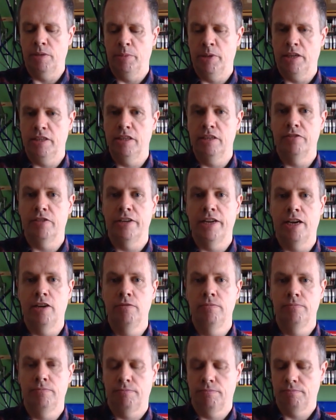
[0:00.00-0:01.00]
So that's it for
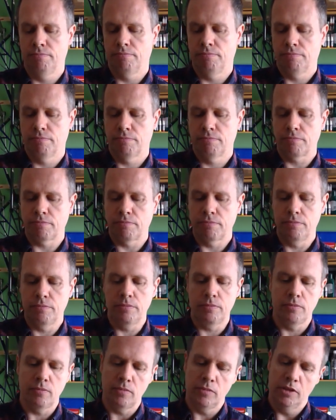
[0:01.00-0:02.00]
now.
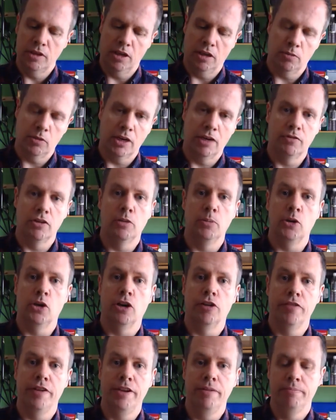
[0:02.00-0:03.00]
I'm going to have a cup of
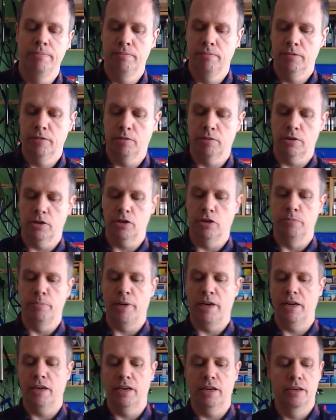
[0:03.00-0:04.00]
coffee, I'm going to come
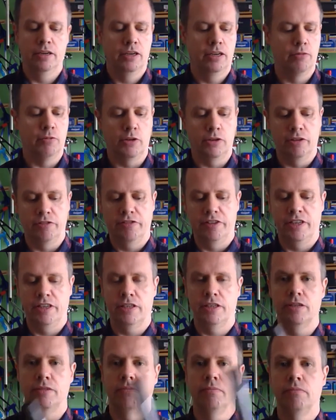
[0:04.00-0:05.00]
back and we're going to
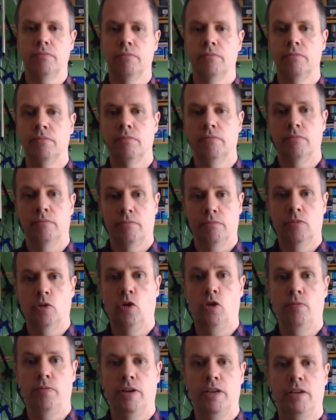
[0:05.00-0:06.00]
fit,
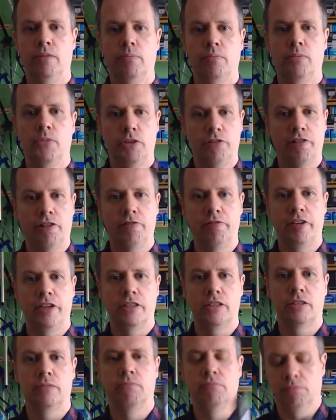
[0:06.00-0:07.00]
hopefully, the crown
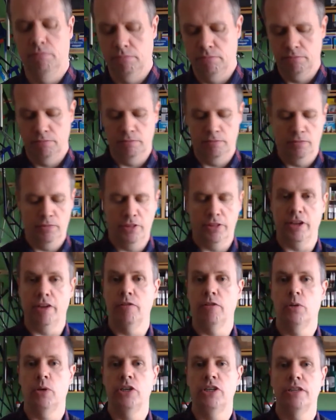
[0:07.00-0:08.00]
race.
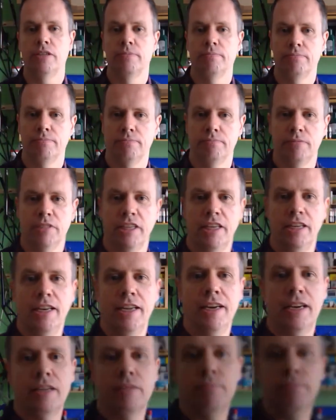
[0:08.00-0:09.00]
Thanks for watching. See you
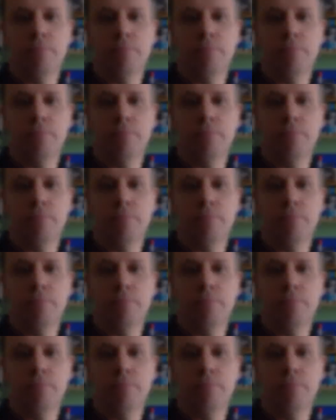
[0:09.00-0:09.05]
later.